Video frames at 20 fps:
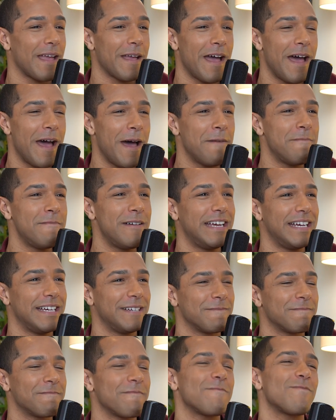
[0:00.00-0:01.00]
Um,
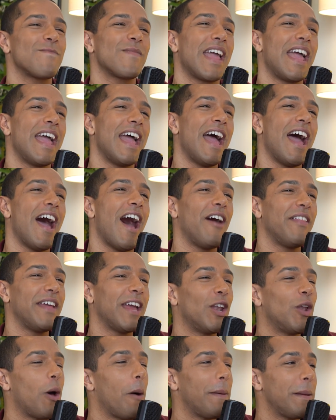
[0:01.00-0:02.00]
I think
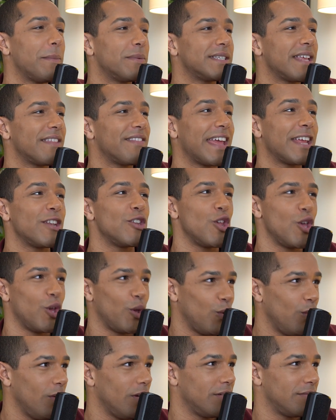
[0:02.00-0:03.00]
a lot of people said they
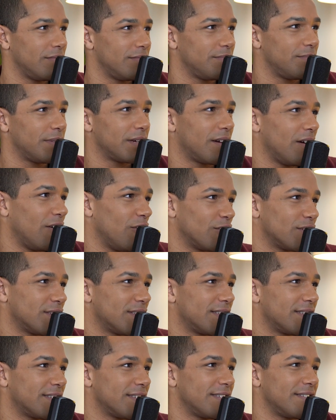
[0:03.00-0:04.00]
knew
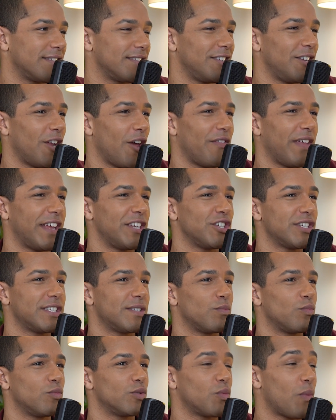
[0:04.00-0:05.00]
because, you know, they just
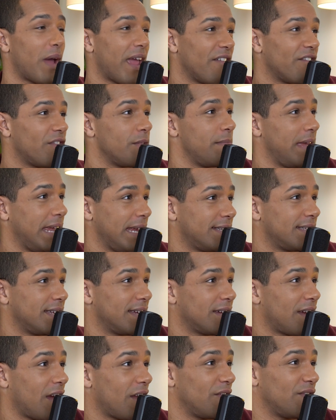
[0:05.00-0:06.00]
was waiting for me to
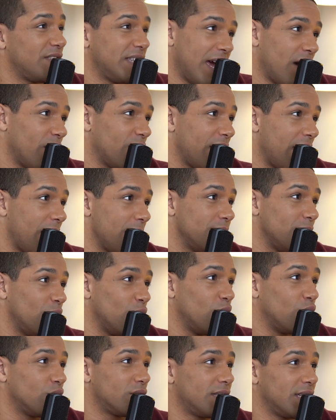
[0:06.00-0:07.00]
kind of tell them
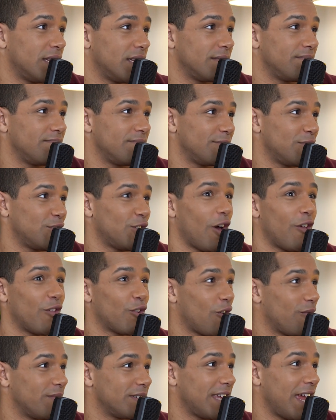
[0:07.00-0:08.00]
or to start the
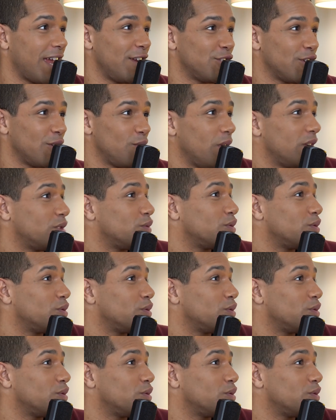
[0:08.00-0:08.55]
conversation, which